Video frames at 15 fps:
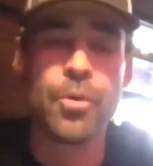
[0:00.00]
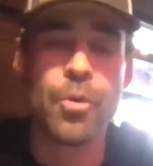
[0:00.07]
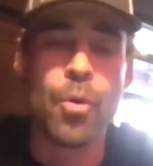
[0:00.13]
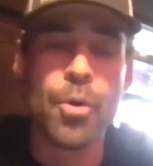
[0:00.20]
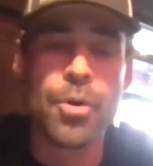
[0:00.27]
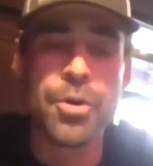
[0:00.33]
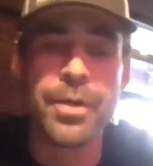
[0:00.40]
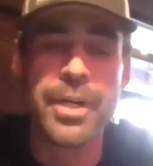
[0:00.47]

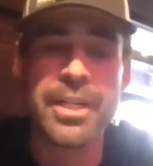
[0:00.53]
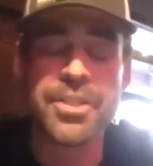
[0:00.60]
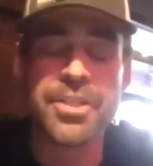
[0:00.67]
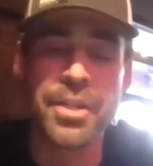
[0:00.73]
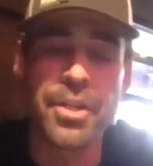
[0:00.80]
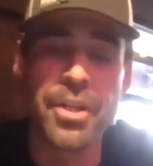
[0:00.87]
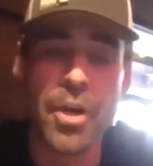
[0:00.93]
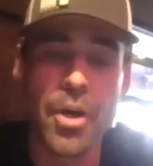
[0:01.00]
ordering to
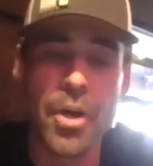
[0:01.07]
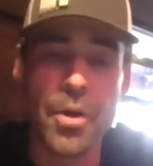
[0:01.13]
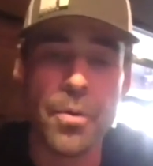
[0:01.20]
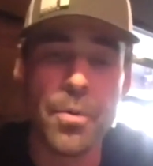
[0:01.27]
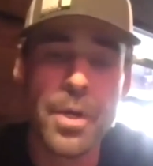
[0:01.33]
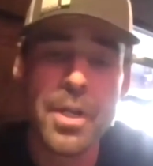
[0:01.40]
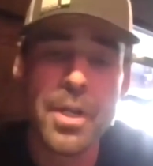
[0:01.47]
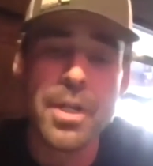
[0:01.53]

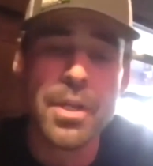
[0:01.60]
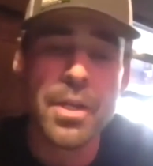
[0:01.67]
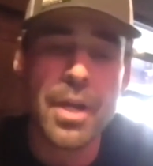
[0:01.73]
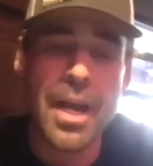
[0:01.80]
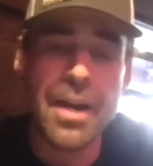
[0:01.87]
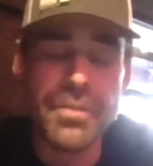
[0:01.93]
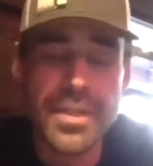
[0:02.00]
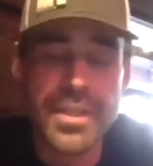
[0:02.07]
go,
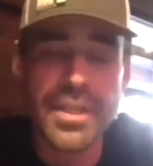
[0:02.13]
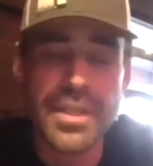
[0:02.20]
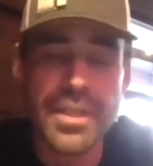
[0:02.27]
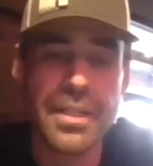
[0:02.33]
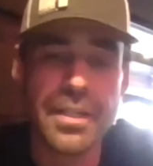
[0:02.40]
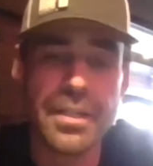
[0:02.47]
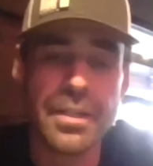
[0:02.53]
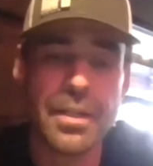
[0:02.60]

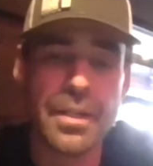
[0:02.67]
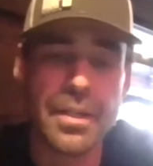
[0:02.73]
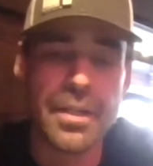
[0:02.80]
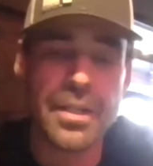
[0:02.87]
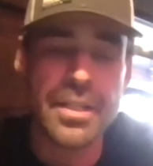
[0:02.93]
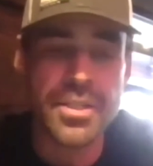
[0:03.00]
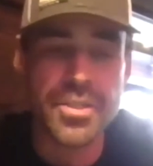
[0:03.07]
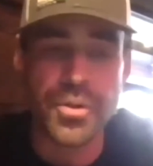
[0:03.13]
everything
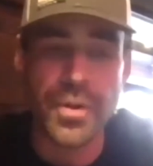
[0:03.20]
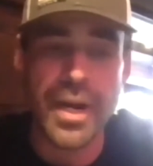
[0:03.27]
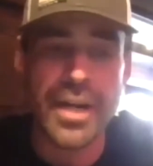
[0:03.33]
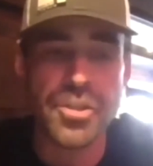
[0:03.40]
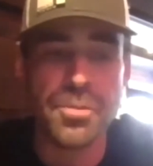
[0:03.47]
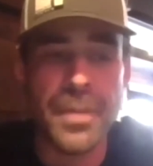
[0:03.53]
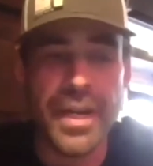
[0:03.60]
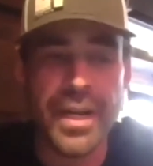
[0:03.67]
is
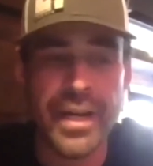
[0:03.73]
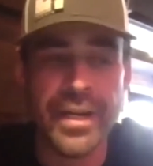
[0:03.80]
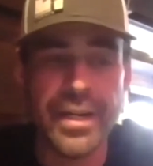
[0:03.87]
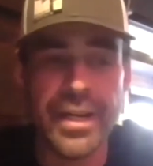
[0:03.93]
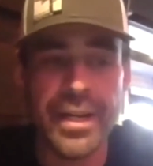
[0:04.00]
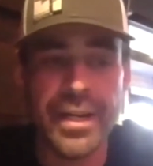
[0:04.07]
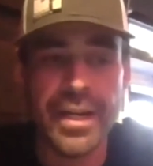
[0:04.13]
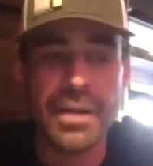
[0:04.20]
scratch made,
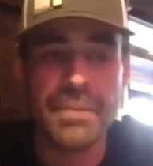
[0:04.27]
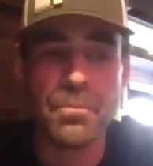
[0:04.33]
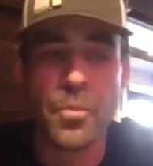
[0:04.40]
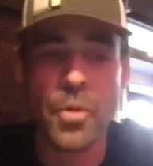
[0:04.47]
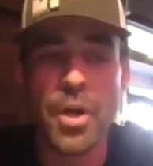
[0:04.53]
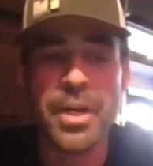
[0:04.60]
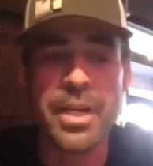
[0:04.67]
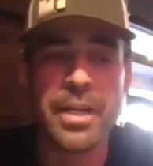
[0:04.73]
and I'm
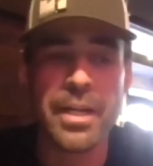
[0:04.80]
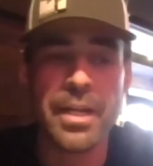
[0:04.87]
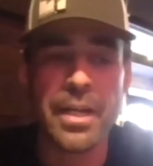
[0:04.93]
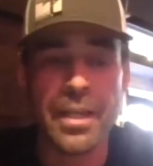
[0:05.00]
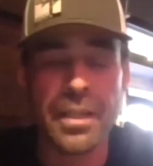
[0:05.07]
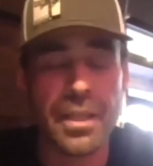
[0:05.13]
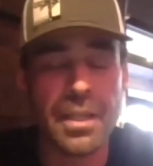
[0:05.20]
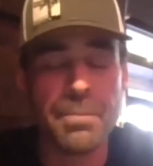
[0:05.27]
running
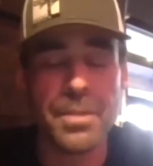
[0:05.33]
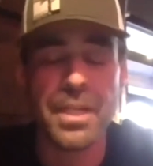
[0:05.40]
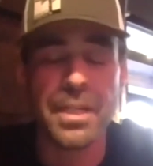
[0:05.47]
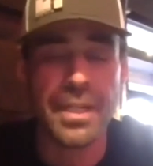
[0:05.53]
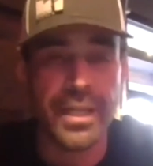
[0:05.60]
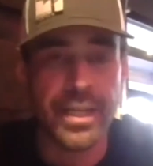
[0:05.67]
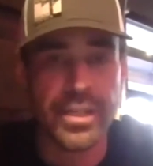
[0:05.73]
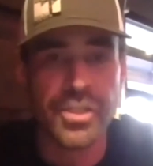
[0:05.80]
a limited
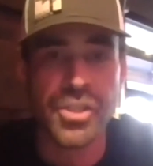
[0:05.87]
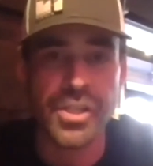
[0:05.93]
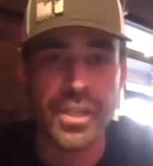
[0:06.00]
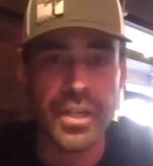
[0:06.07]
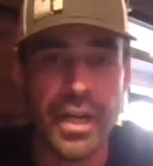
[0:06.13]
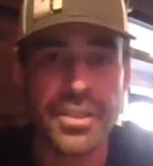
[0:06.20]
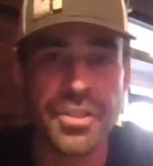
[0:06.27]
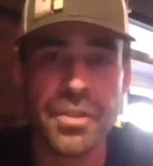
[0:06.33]
kitchen.
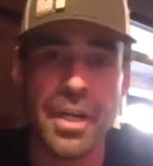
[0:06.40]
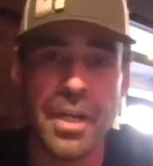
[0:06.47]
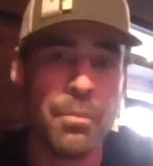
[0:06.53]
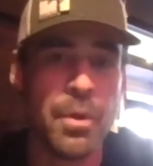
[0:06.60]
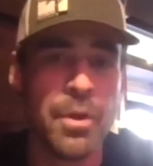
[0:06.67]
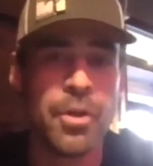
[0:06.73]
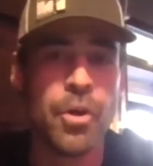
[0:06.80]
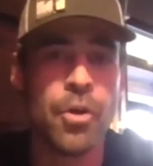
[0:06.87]
do not
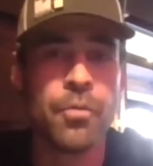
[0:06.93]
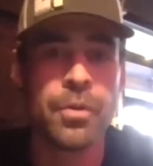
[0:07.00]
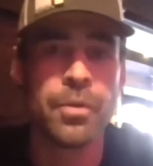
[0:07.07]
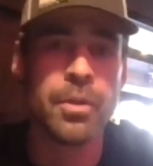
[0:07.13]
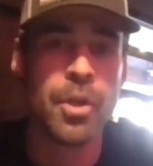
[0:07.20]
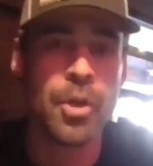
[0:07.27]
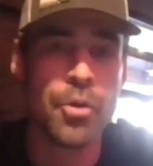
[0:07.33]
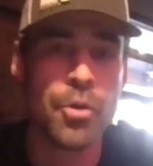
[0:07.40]
want to
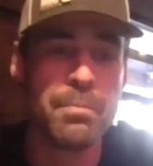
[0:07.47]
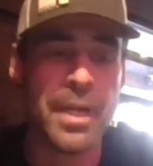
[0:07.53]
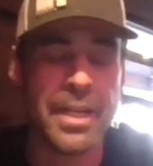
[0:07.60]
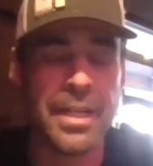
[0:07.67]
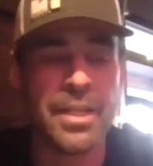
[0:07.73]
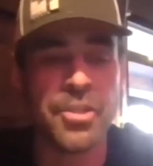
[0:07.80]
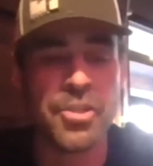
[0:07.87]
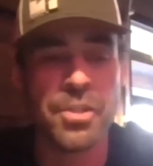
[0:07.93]
overload my
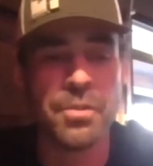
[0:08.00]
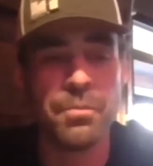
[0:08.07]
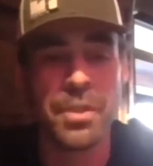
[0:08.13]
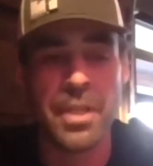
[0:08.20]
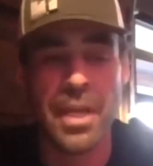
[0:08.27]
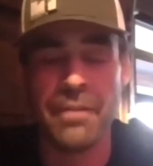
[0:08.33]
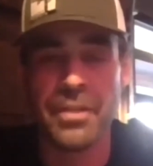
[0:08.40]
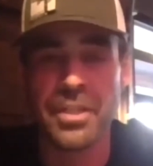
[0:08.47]
kitchen
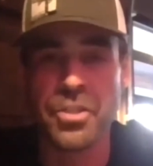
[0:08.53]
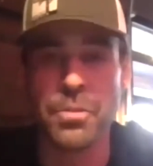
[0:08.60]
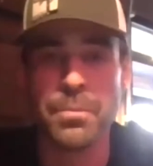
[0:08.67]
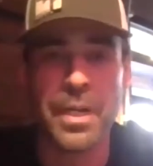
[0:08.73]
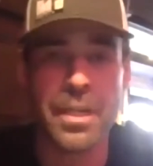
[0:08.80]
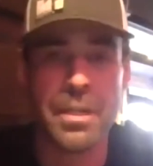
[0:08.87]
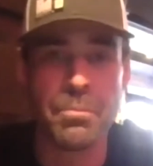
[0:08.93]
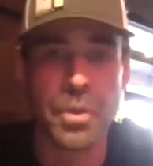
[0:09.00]
with having too
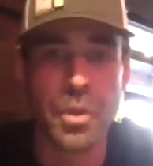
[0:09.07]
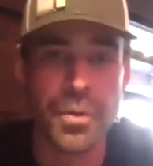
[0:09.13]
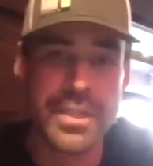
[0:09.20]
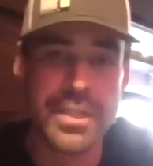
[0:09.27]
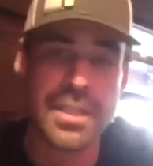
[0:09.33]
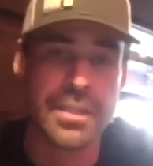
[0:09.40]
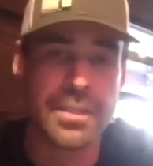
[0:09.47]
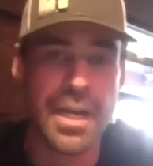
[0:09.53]
many
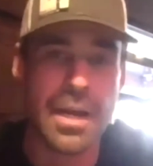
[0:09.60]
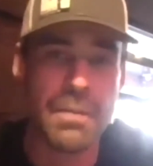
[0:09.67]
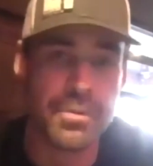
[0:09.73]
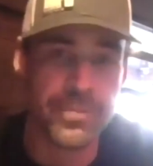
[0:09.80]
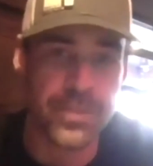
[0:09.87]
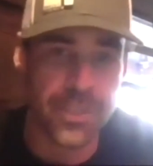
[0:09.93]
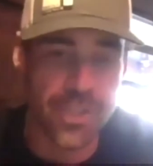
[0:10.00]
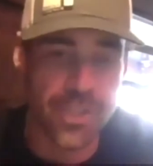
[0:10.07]
employees on top
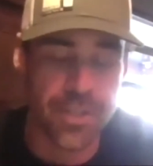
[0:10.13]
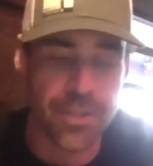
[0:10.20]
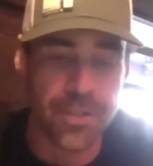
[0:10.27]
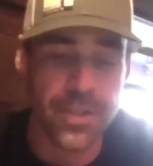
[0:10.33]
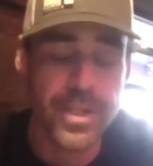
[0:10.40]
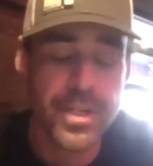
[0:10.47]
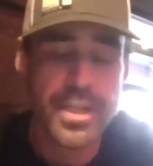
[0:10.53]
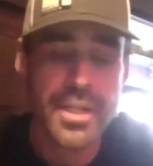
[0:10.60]
of each other.
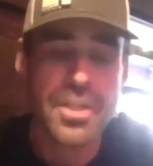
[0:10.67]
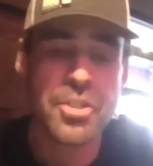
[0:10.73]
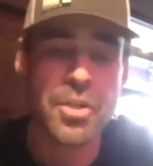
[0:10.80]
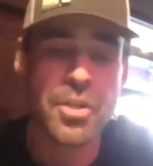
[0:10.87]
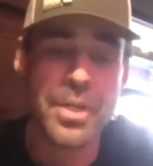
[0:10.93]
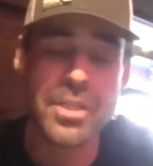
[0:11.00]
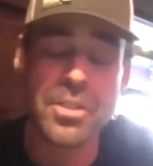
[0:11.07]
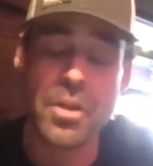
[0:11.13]
So
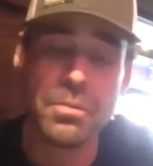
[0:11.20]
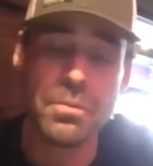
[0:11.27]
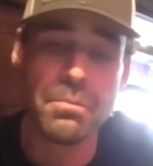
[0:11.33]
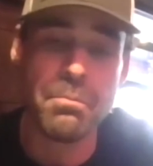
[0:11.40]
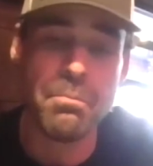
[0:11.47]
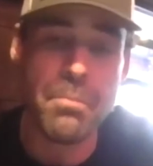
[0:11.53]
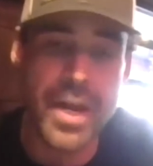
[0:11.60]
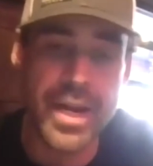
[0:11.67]
we don't
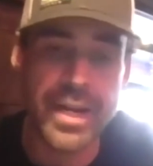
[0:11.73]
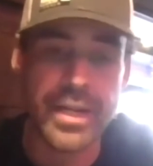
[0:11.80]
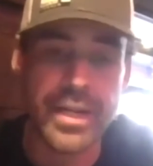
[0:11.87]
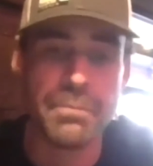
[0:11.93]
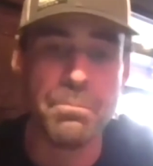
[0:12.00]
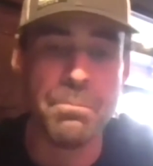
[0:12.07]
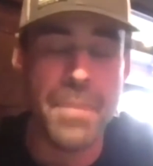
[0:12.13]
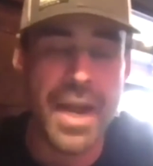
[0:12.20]
make
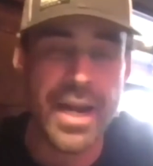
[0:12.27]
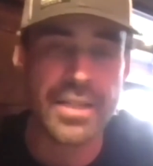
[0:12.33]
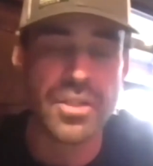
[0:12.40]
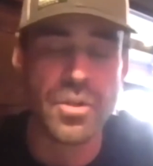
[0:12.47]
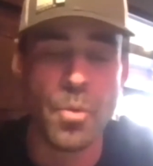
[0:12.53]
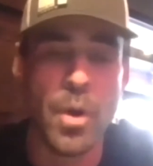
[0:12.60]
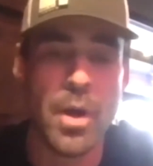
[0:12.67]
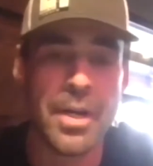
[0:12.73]
mass
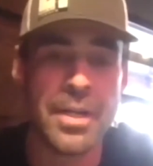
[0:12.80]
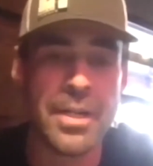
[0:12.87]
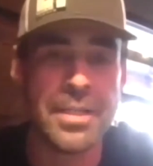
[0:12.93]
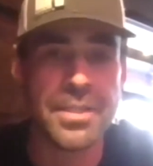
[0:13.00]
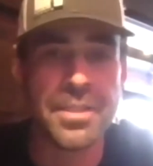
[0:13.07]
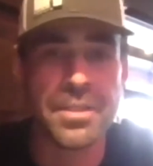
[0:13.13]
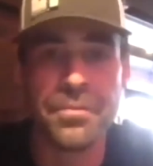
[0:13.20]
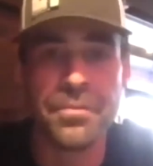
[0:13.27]

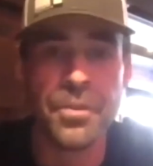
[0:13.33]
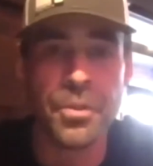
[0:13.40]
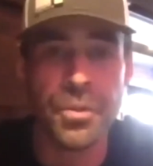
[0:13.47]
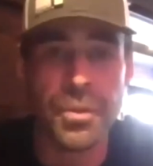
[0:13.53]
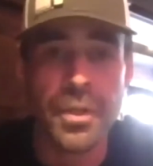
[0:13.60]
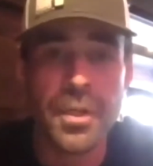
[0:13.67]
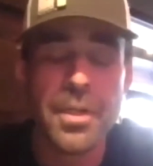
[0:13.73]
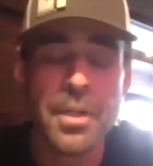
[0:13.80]
quantities of food.
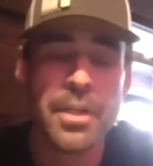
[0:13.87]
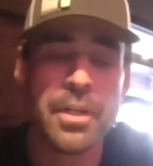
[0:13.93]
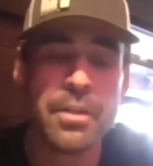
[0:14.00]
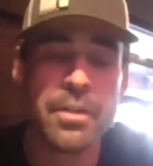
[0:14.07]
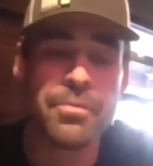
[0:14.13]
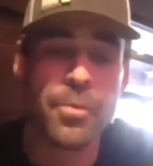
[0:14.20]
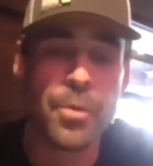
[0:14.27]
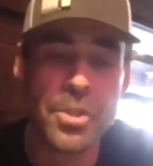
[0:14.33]
And
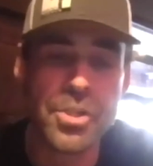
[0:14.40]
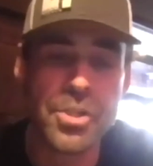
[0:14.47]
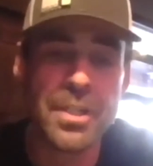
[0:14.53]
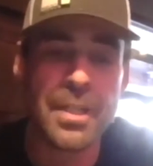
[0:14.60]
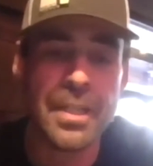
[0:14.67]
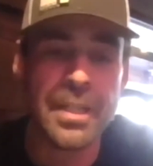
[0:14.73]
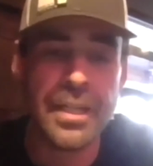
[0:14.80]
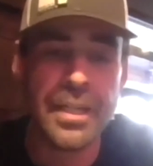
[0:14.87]

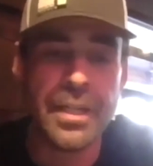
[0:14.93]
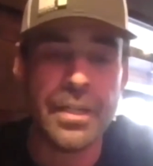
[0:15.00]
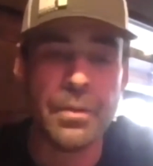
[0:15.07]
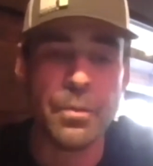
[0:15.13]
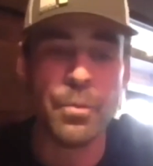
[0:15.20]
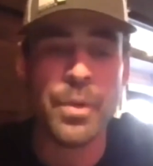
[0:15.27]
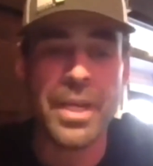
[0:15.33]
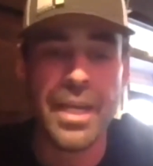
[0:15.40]
unfortunately,
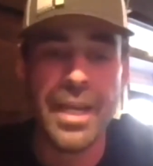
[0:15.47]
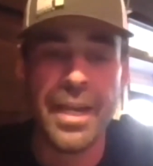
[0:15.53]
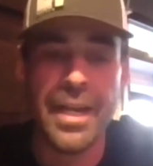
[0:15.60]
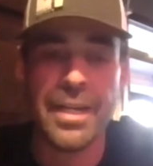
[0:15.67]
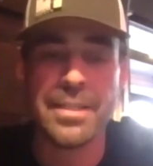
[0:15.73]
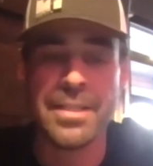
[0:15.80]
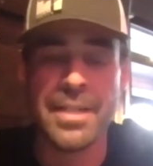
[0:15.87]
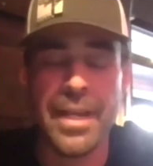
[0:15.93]
we
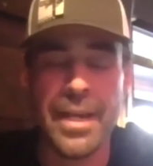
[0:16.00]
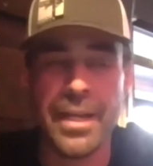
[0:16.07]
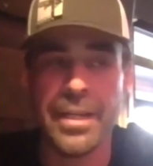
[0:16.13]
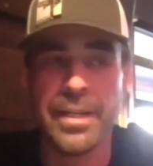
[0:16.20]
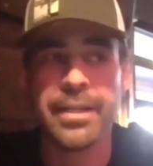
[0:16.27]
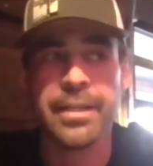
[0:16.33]
can't take